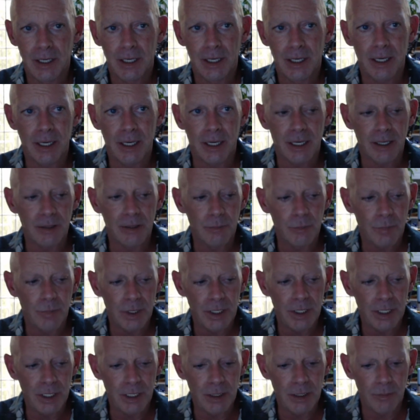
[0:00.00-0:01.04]
It can
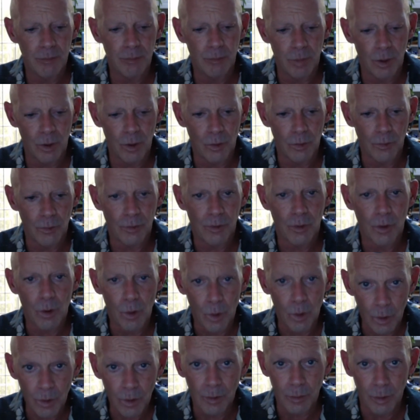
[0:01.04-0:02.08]
be both
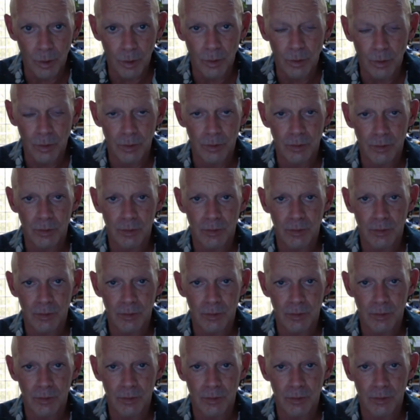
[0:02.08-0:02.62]
horrible,